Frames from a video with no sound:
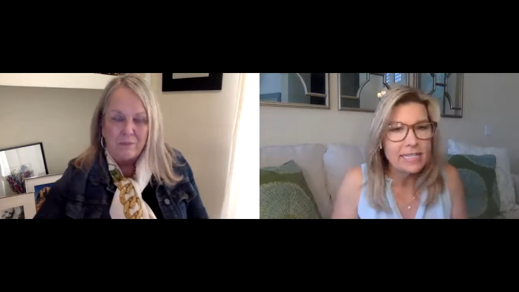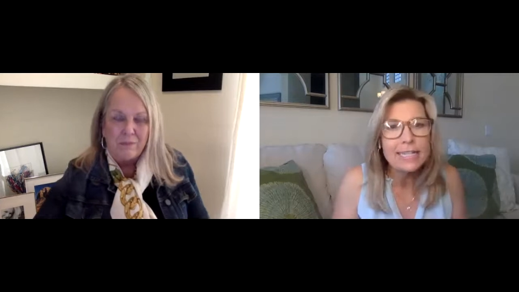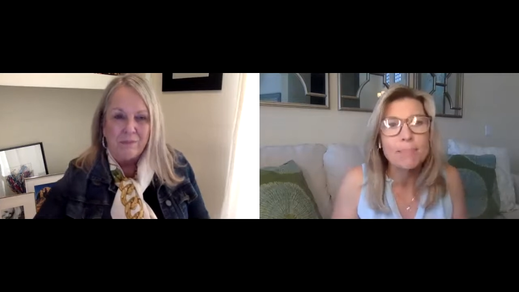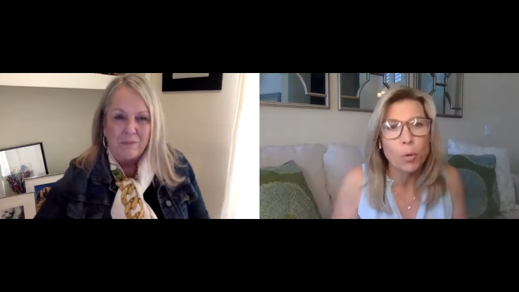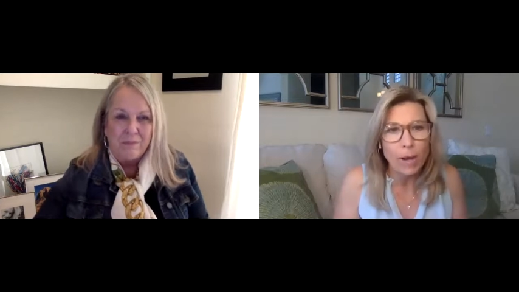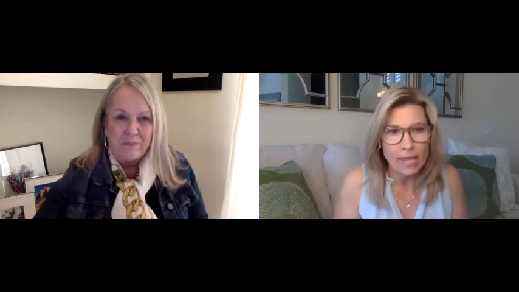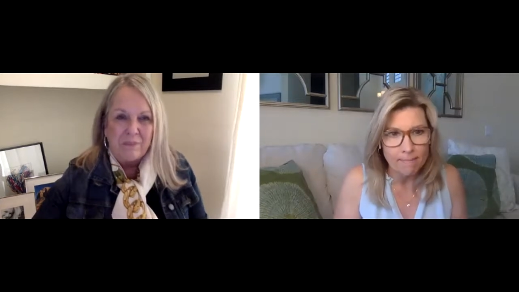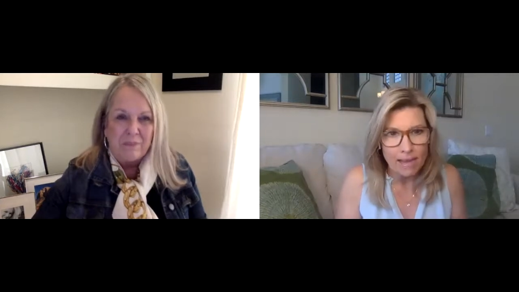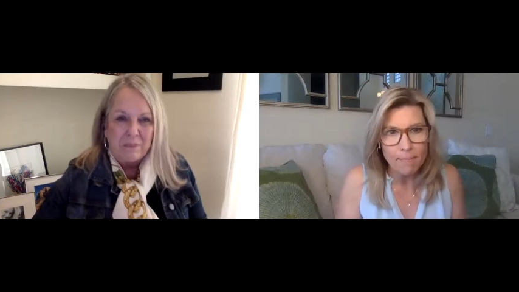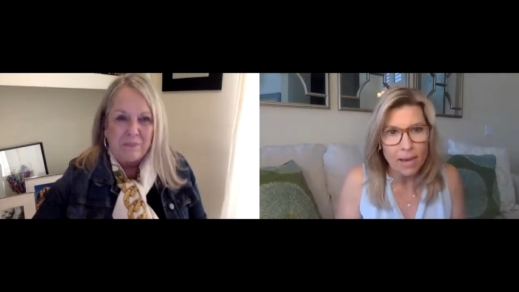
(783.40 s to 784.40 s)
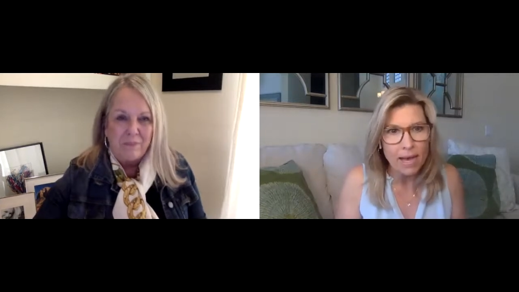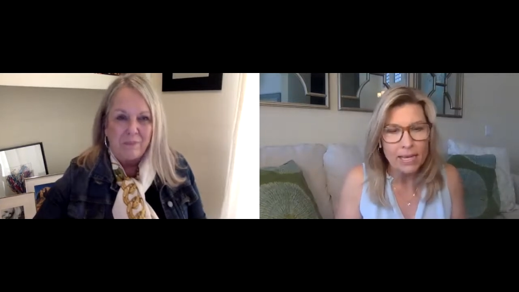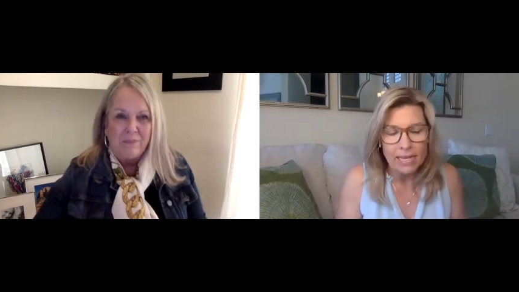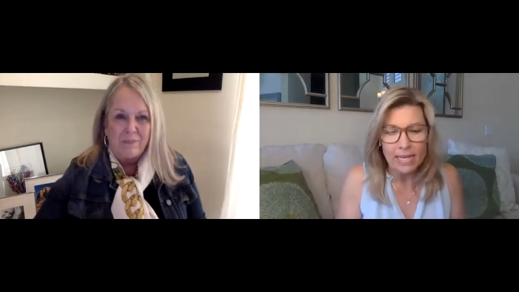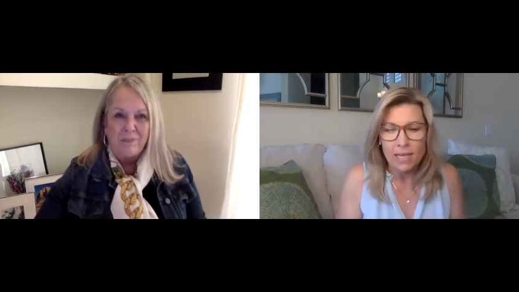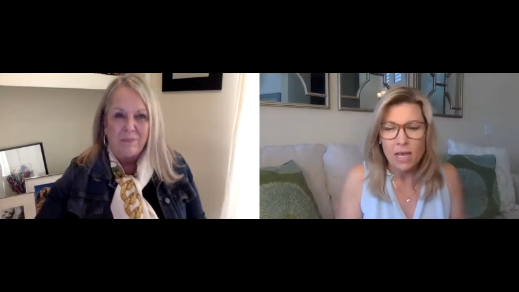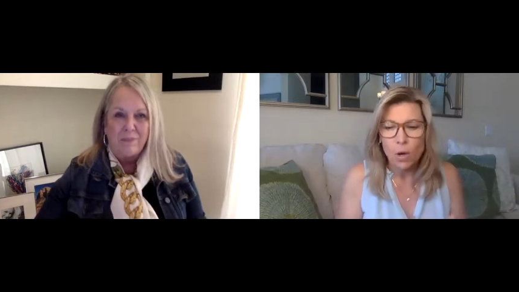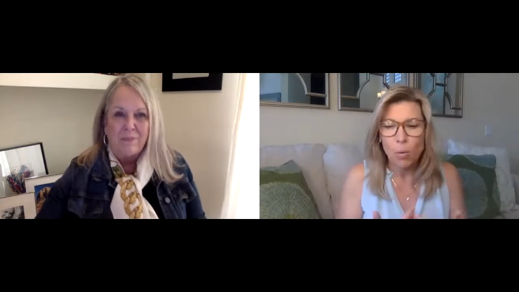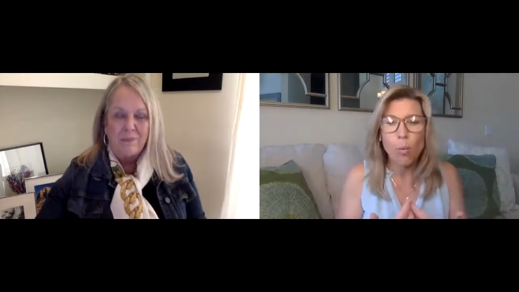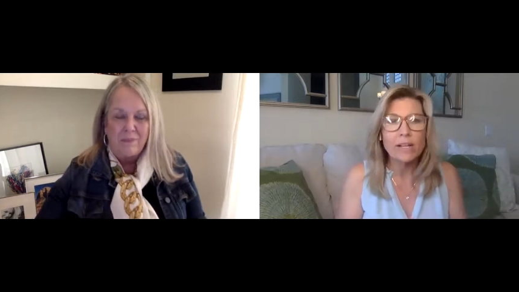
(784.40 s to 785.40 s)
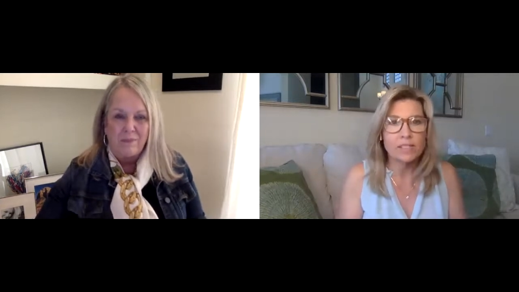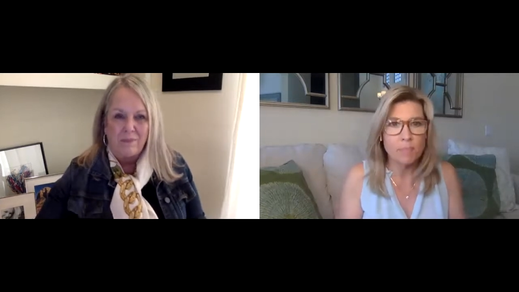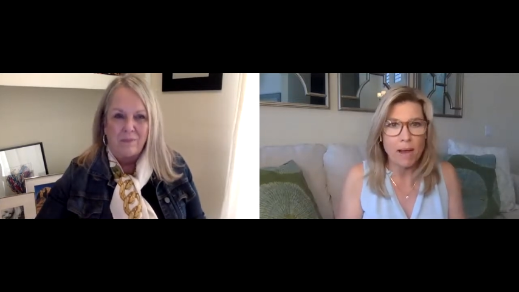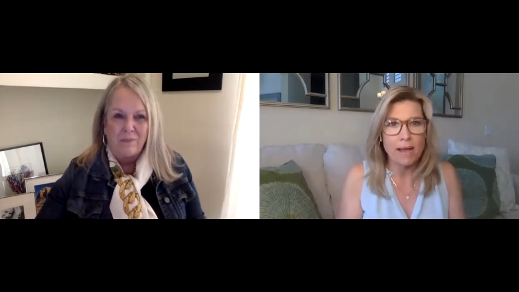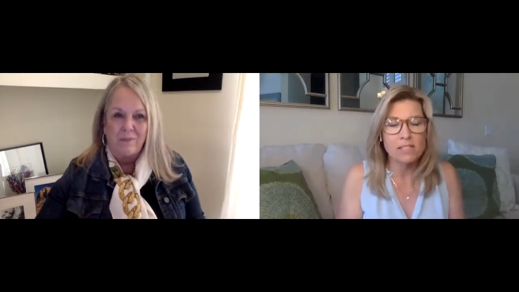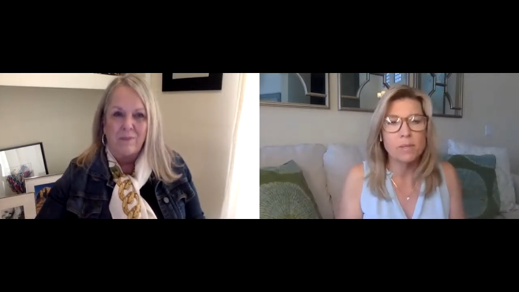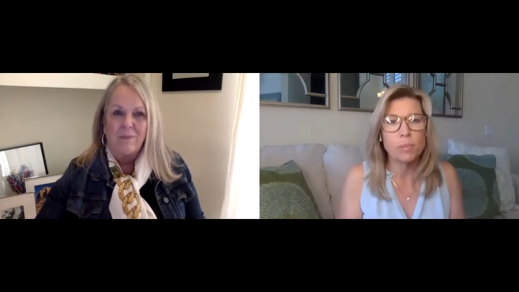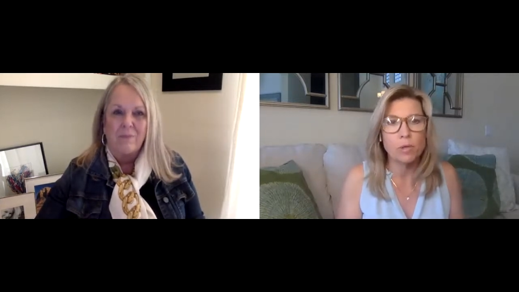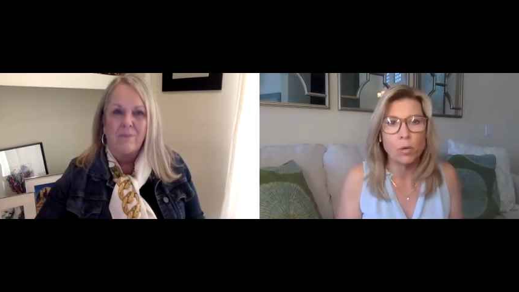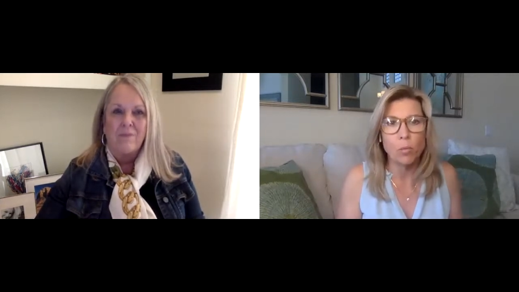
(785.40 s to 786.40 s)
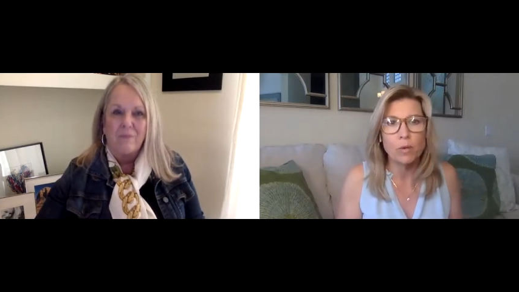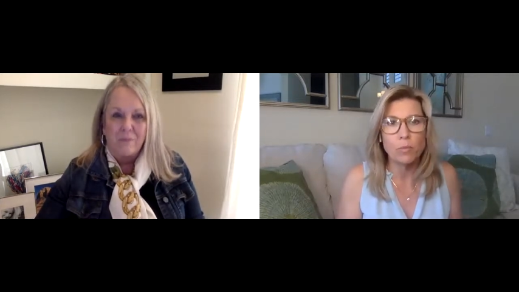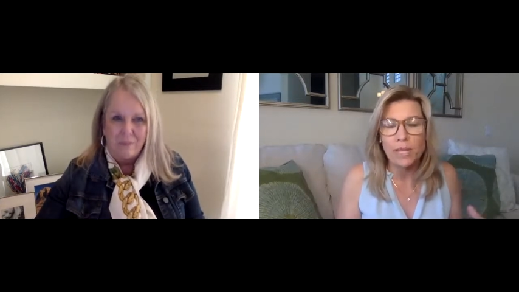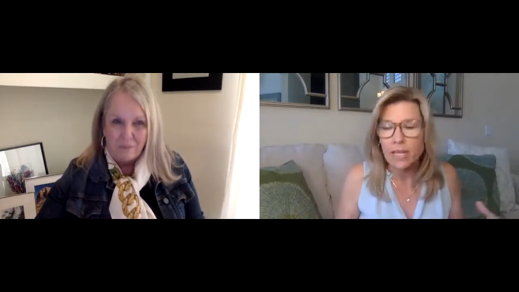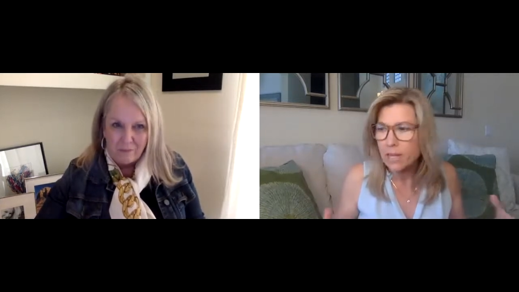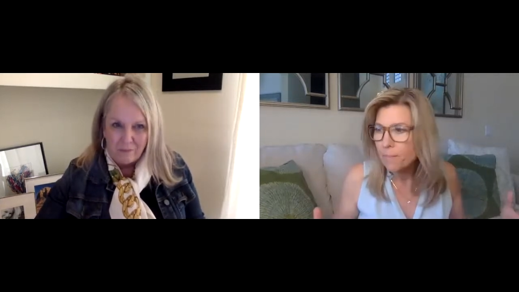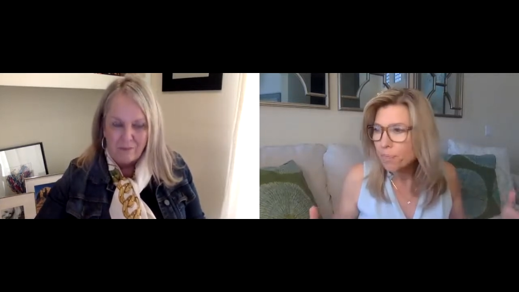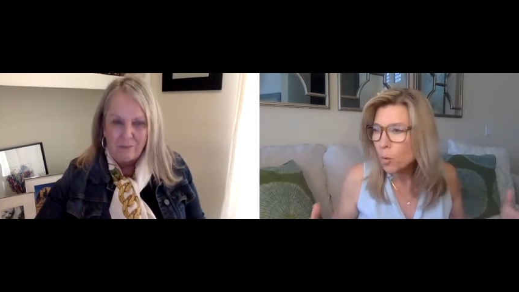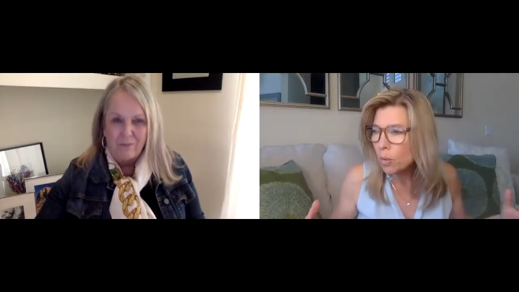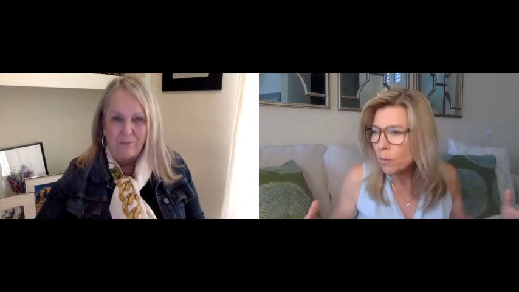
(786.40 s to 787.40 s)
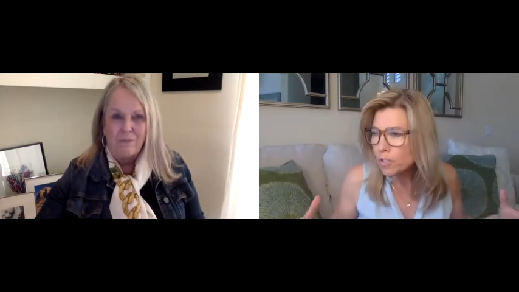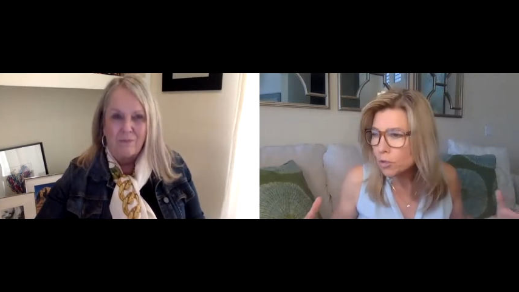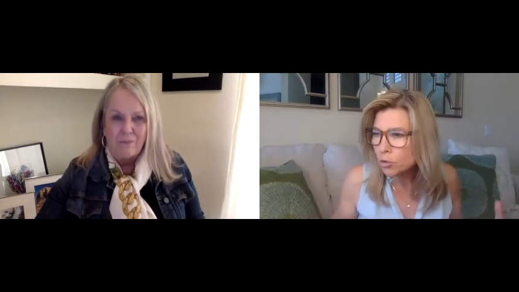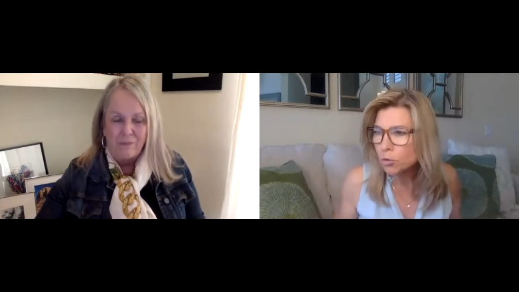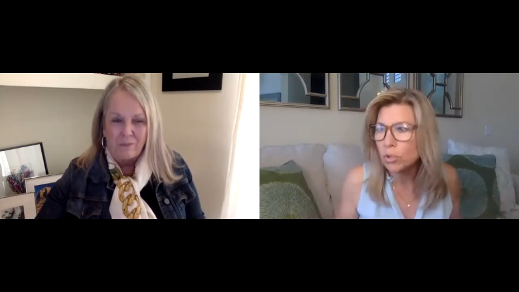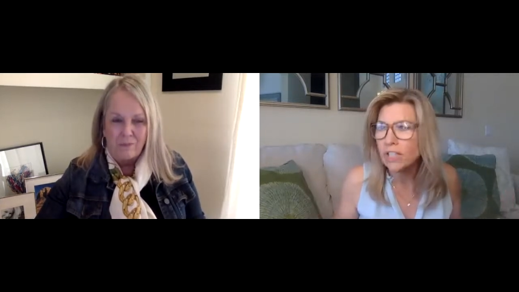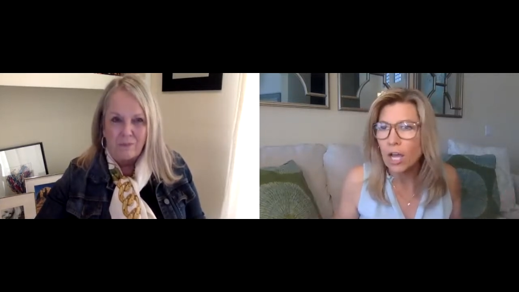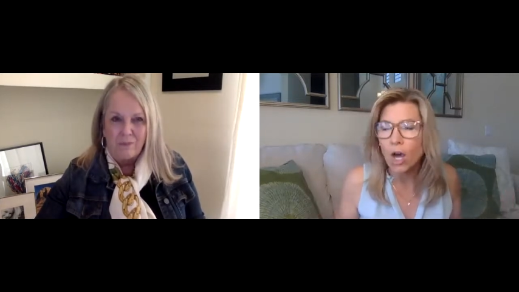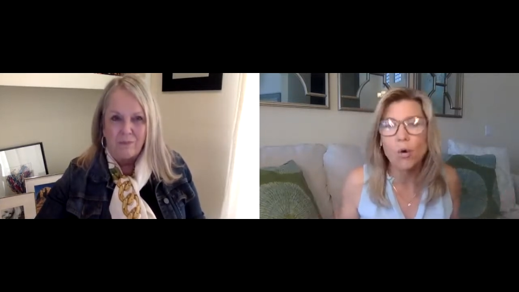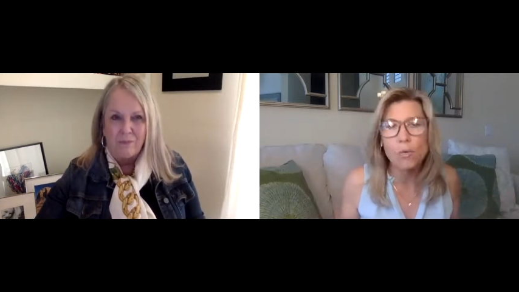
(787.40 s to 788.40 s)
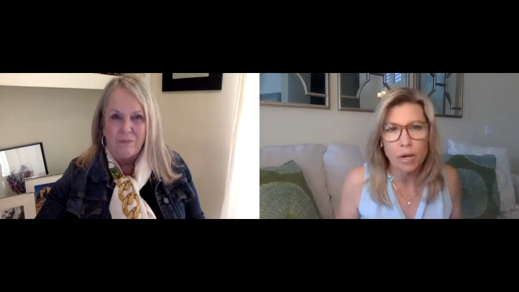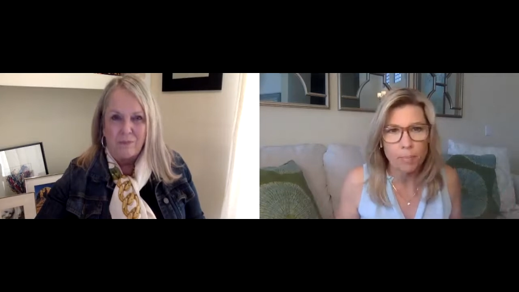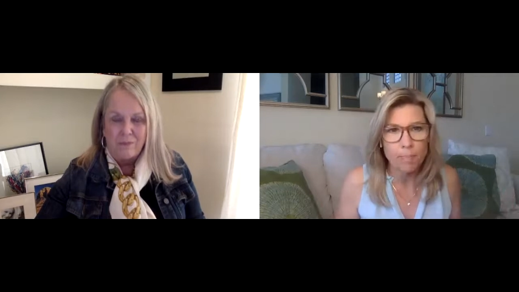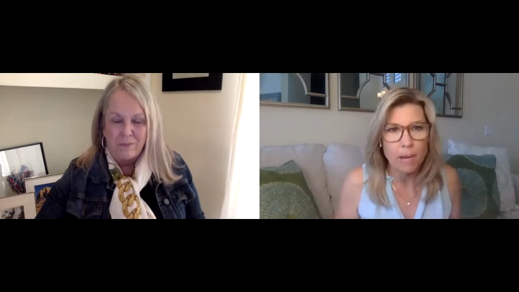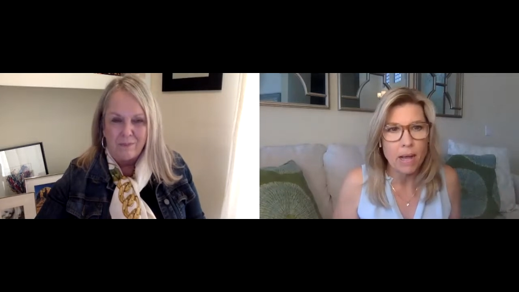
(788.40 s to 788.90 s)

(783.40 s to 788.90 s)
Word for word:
Speaker 1: in a deeper way in my body what's possible when we when we truly own our